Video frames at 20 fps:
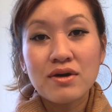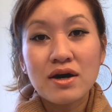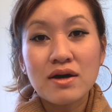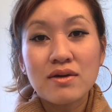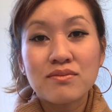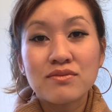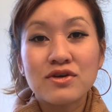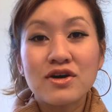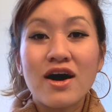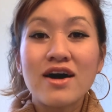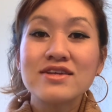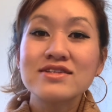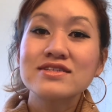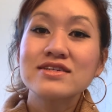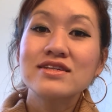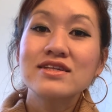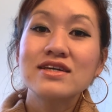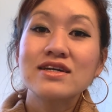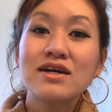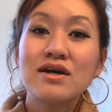I'm
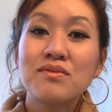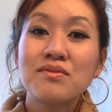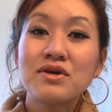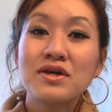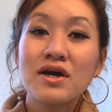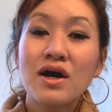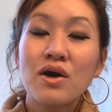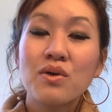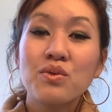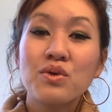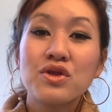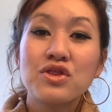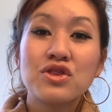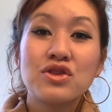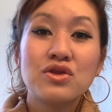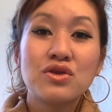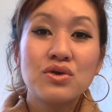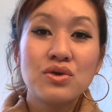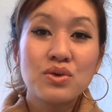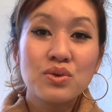constantly coming out with
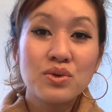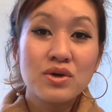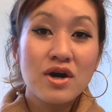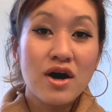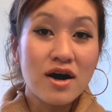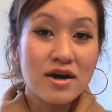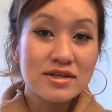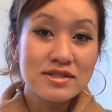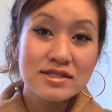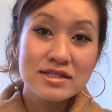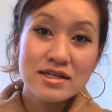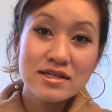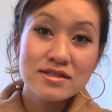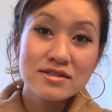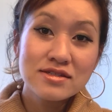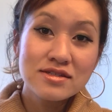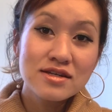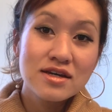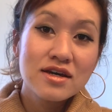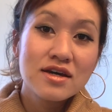new
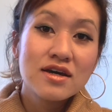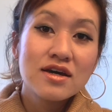content.